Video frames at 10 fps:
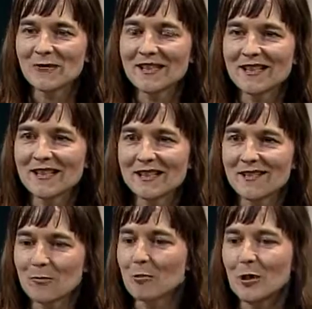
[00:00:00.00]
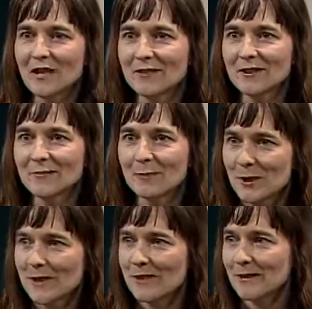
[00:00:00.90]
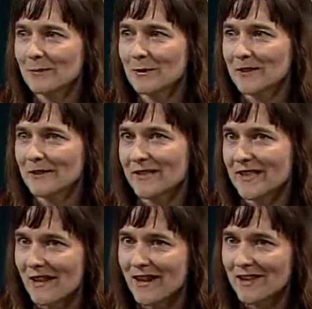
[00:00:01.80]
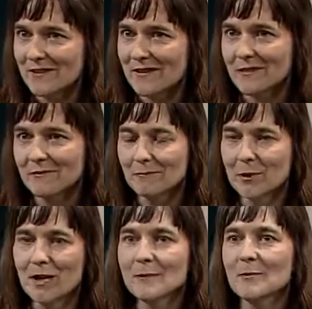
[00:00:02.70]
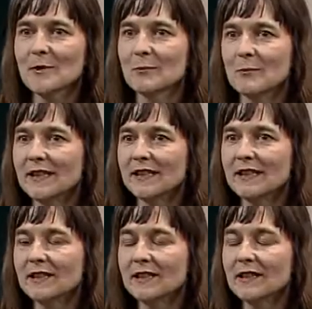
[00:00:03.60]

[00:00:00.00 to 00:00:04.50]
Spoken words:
as a private person with desires, perhaps with greed,